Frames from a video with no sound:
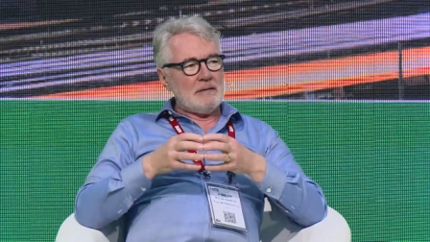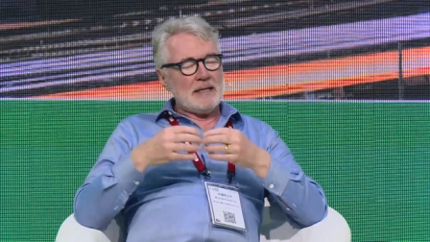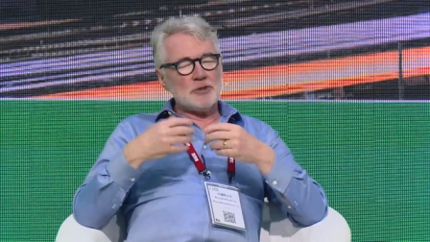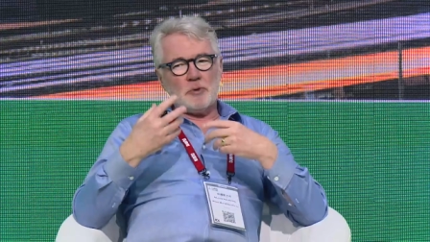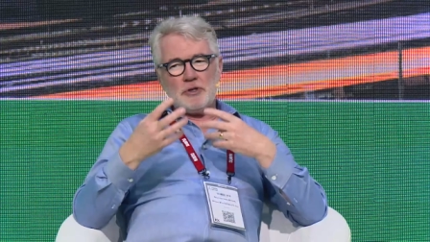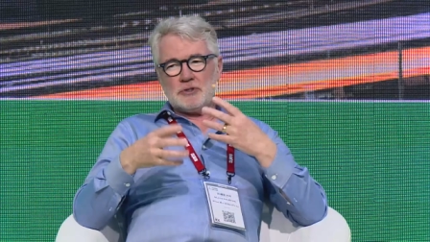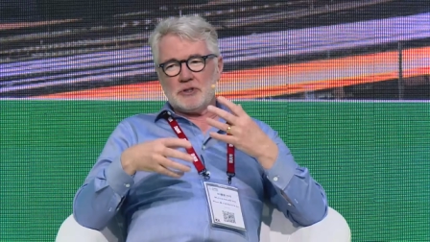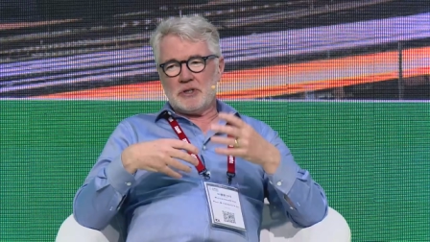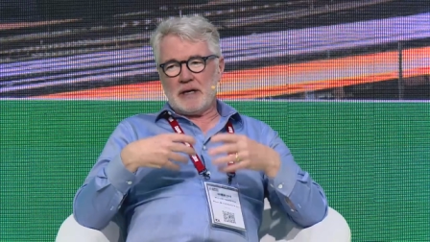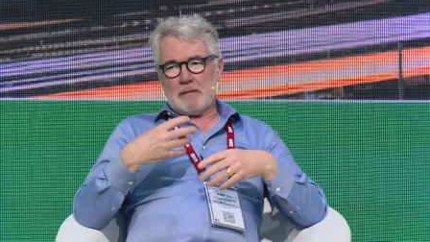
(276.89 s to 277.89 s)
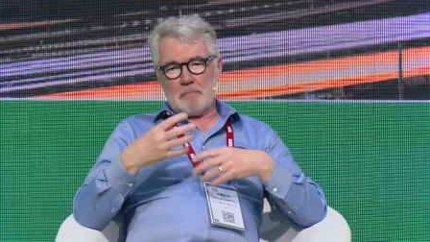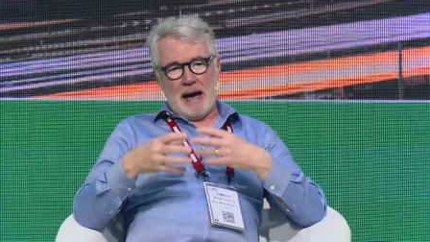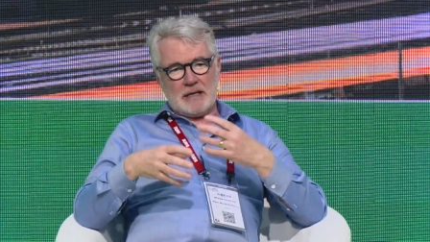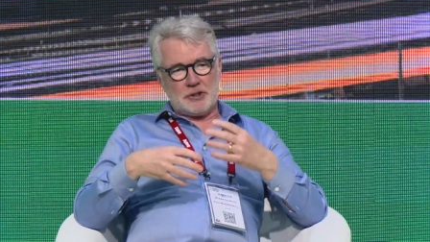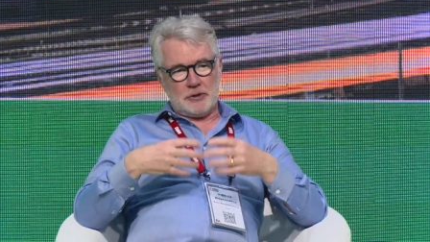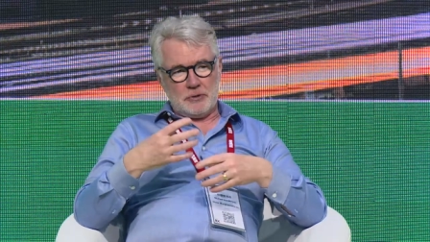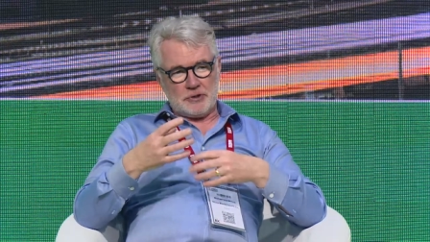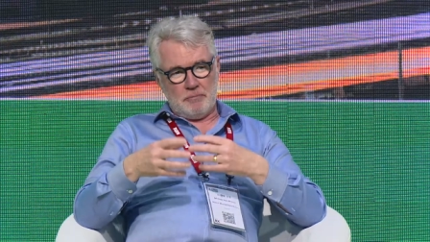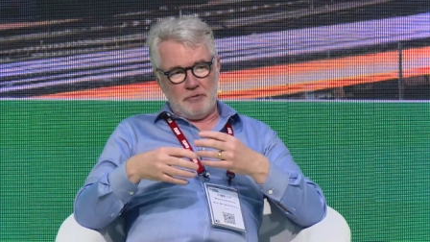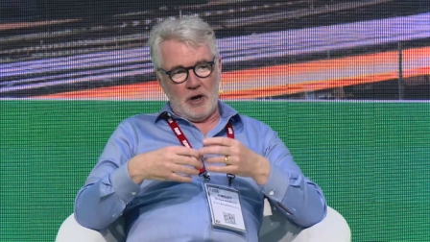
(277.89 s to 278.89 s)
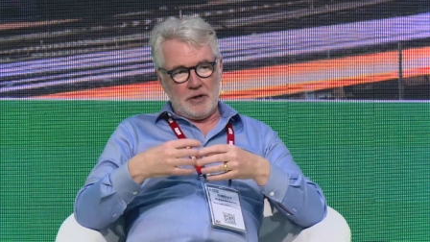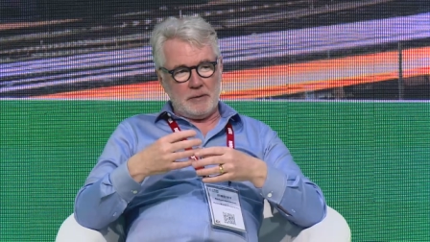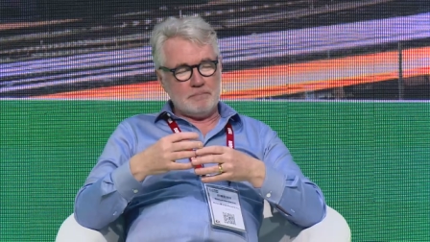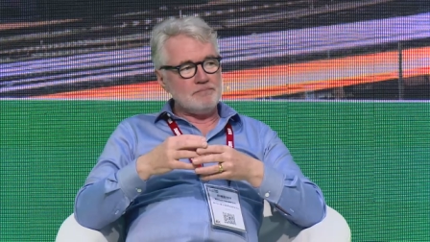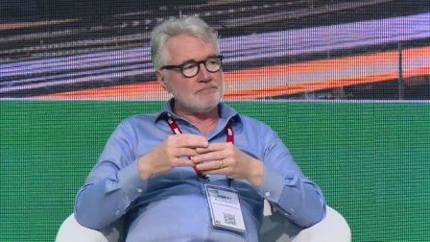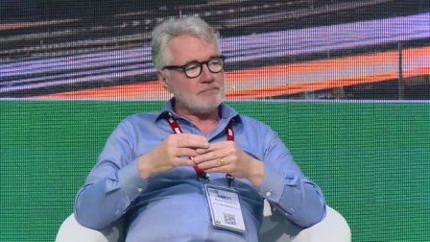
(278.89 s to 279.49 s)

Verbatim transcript: That's where you start to get mass tourism volume.